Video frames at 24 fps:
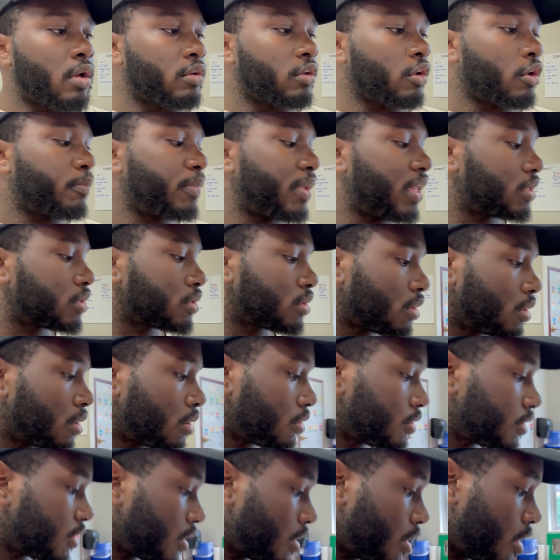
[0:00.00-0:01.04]
your
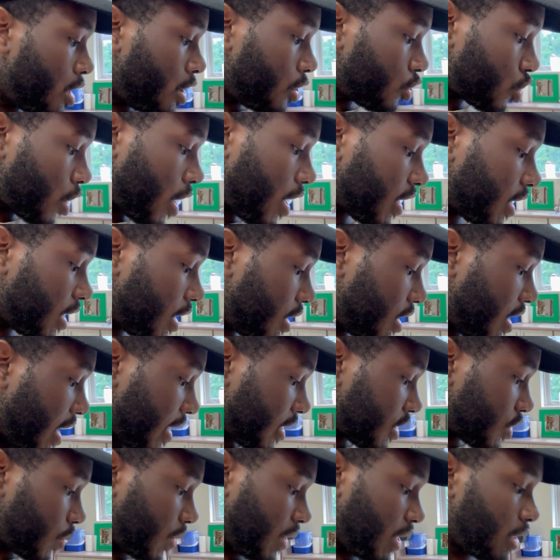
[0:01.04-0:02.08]
pencils. Try again
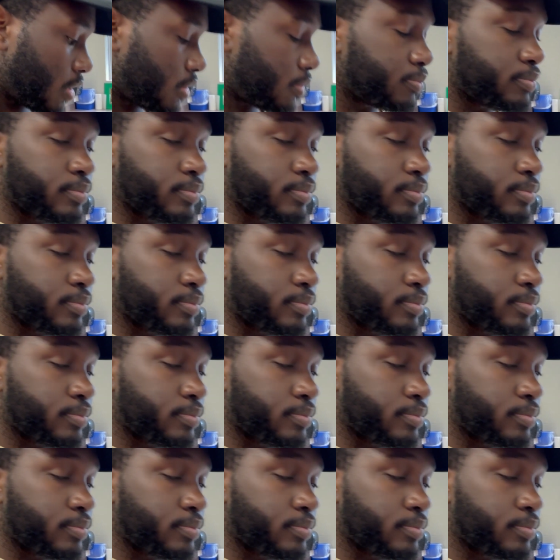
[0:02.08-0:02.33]
next week.